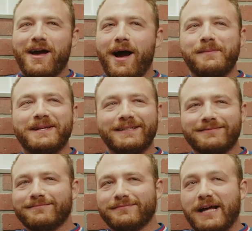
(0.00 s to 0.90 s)
I
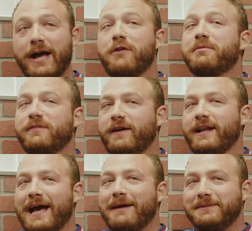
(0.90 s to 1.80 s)
mean, I hope the
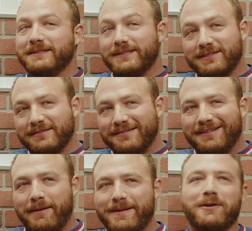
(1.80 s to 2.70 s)
fight happens.
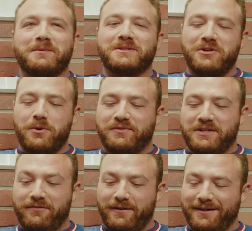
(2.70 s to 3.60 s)
I mean, I hope it's a UFC fight. Could
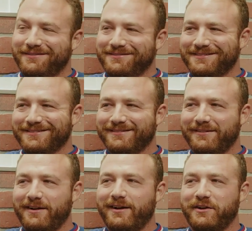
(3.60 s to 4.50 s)
you imagine in the
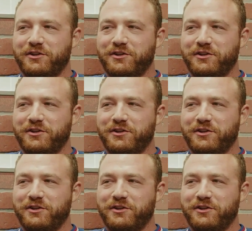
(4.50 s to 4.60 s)
Colosseum?